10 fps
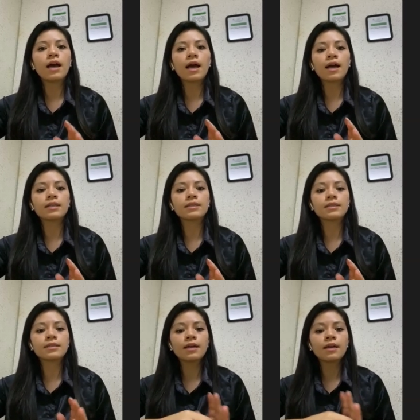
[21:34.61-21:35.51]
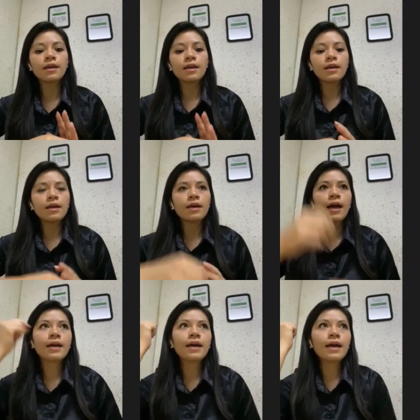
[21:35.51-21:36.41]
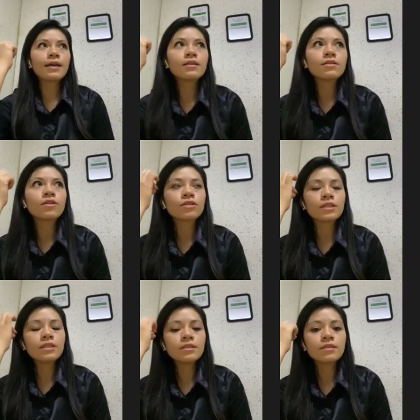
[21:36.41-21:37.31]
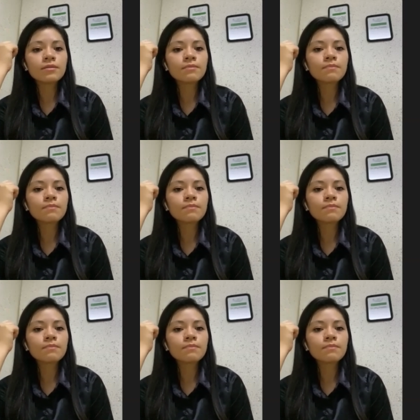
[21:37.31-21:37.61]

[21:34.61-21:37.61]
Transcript: and I I noticed